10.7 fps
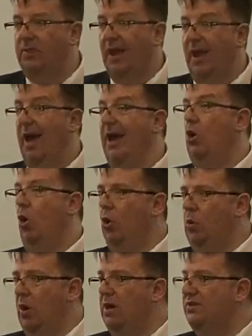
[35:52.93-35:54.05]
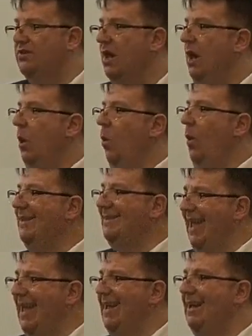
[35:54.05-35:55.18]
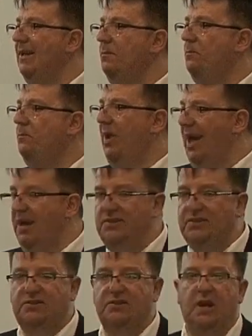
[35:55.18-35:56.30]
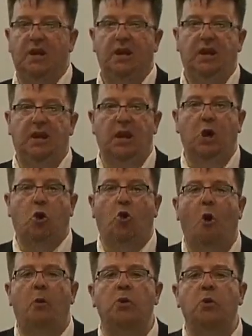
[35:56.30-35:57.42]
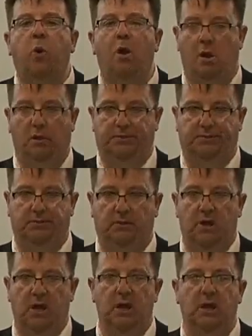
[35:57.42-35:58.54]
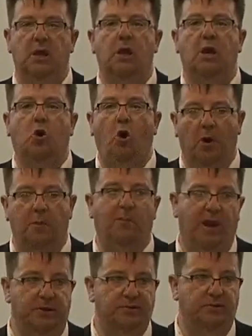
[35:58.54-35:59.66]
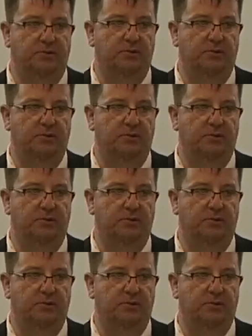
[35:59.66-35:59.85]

and onwards will take place in a common world, in a common place,